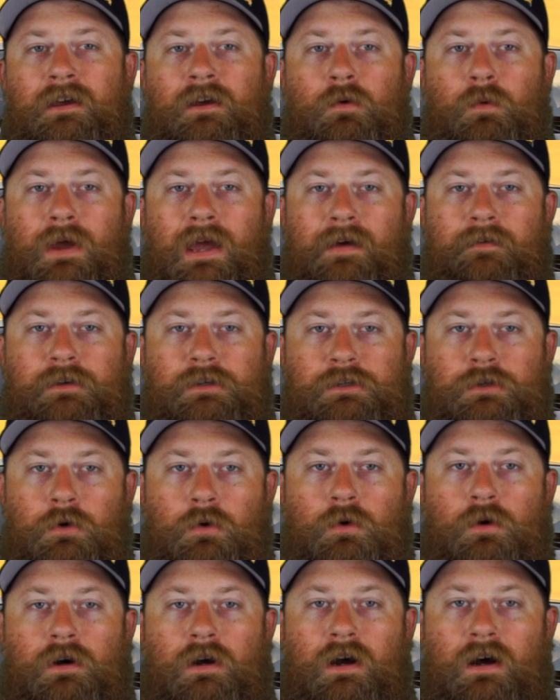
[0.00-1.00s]
We have a
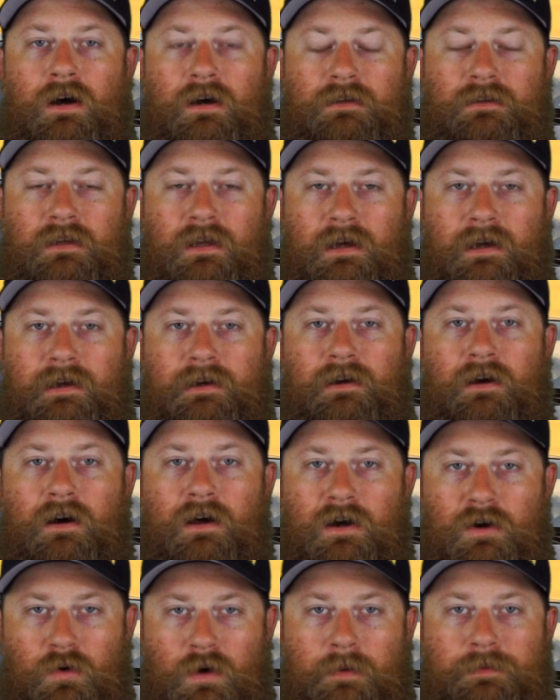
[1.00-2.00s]
store online
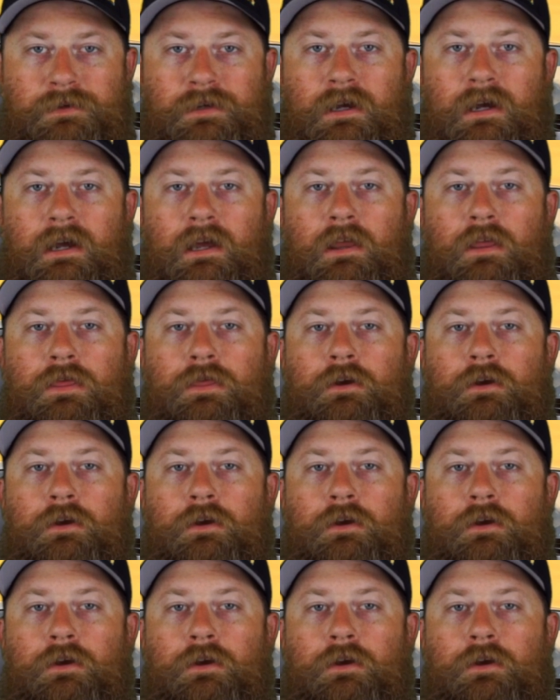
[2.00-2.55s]
on our website,